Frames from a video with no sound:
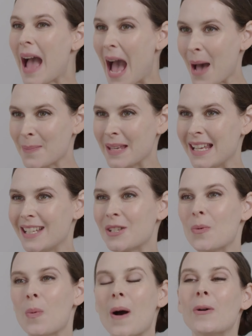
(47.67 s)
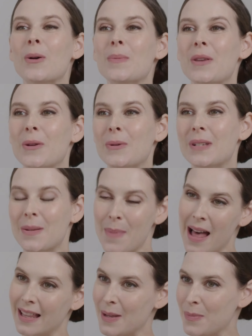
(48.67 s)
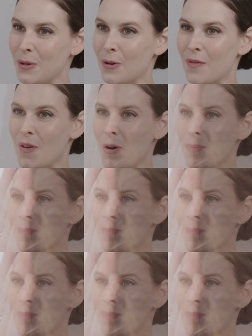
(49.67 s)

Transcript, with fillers: happy to welcome you to Ballet Beautiful.